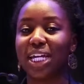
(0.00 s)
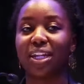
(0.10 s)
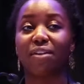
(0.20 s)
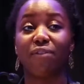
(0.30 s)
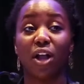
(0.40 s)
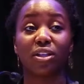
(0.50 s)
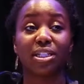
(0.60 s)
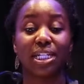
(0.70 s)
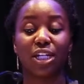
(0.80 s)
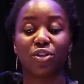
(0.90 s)
and I
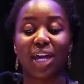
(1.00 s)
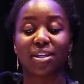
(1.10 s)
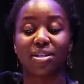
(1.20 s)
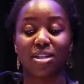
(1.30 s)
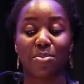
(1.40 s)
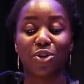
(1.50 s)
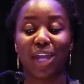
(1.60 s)
volunteered at a summer